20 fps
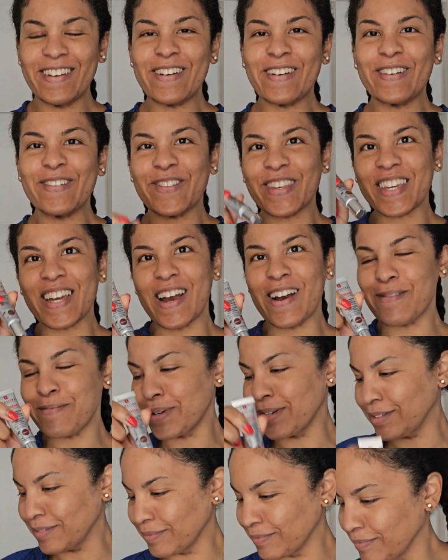of the
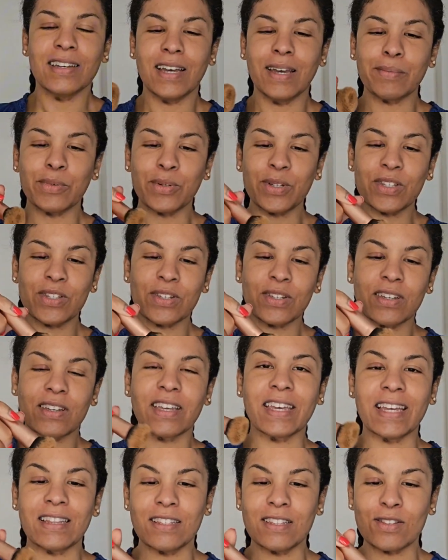caramel. I'm going to
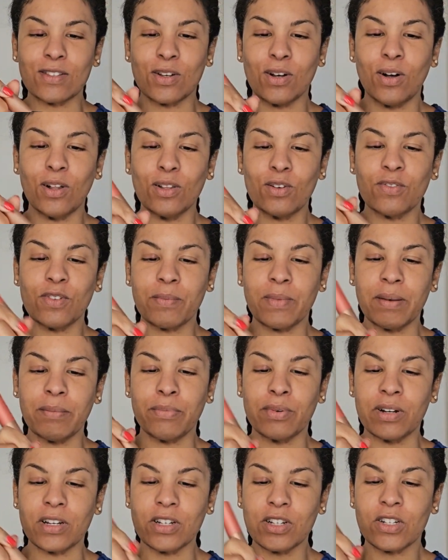get this all over my
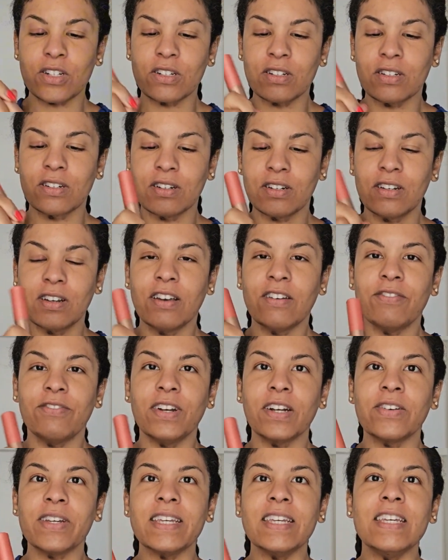brush
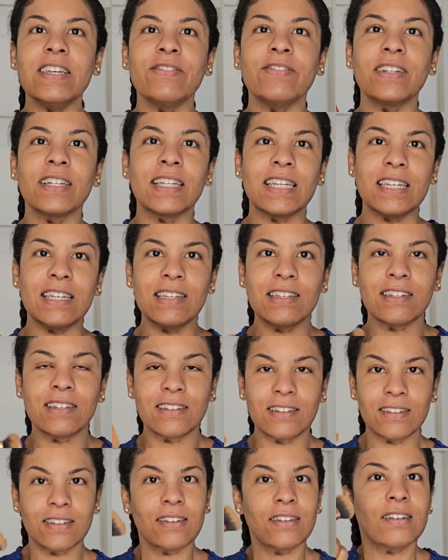very evenly.
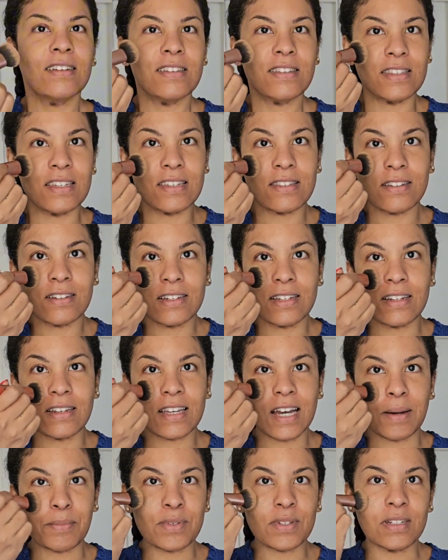These are
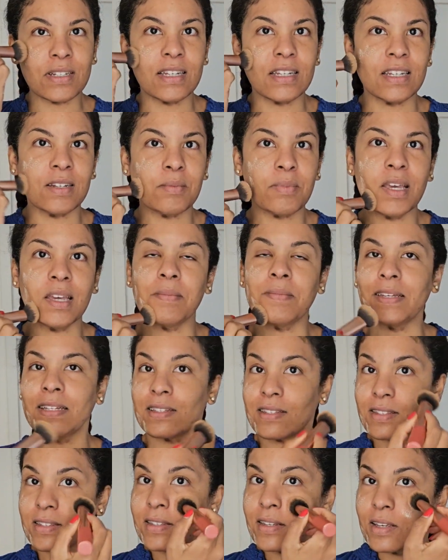encapsulated
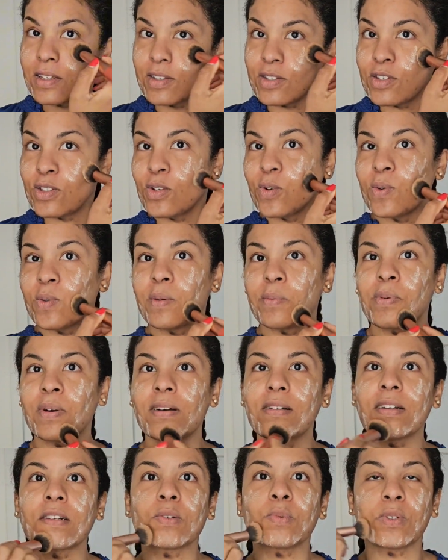pigments, so the
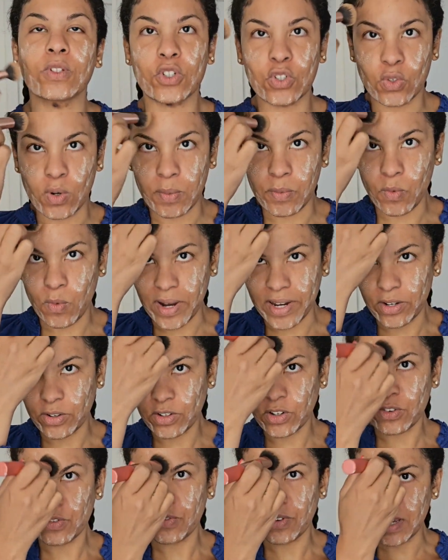product will show up white
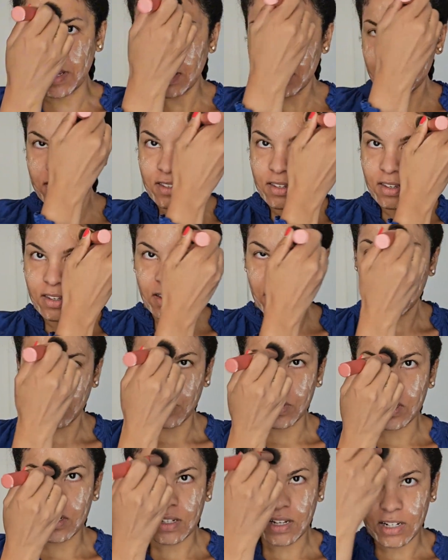on your face,
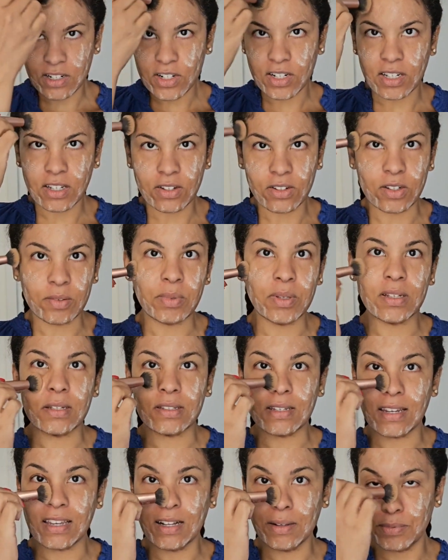which is actually good because
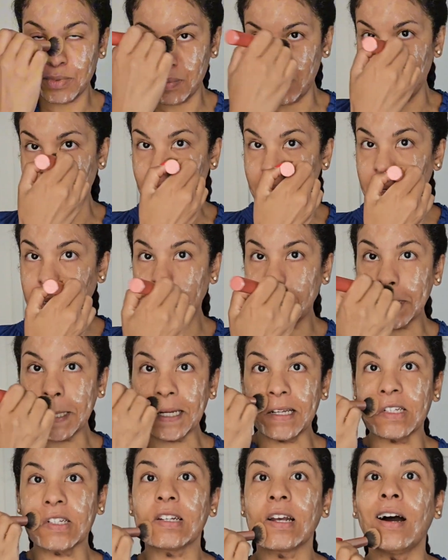it helps me
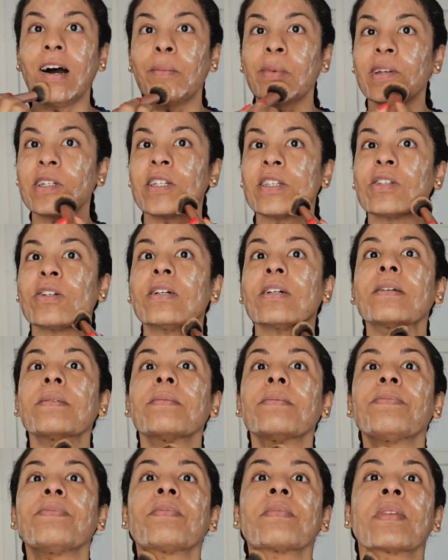judge how much is
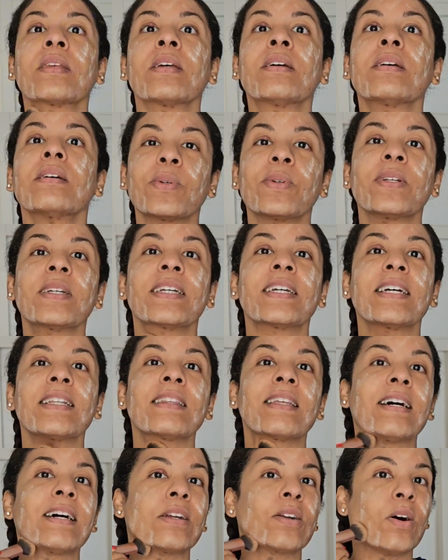on. I'm going to get
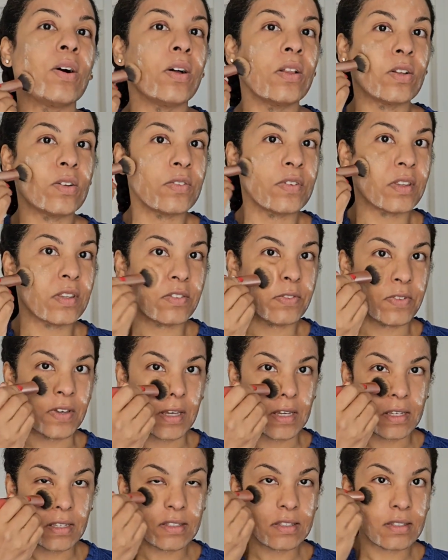that all over the
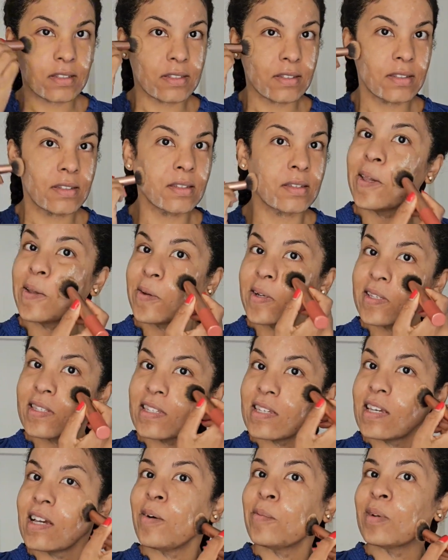face. You're going to
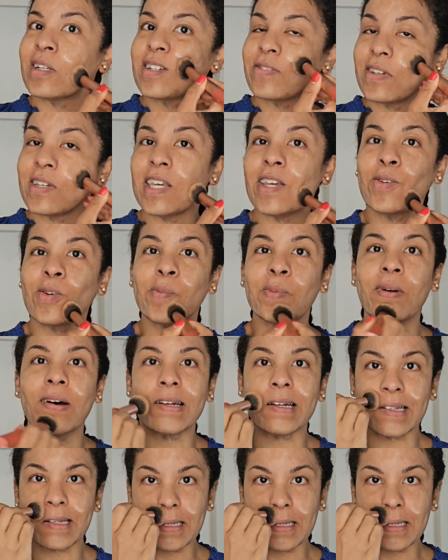see how much of a hero product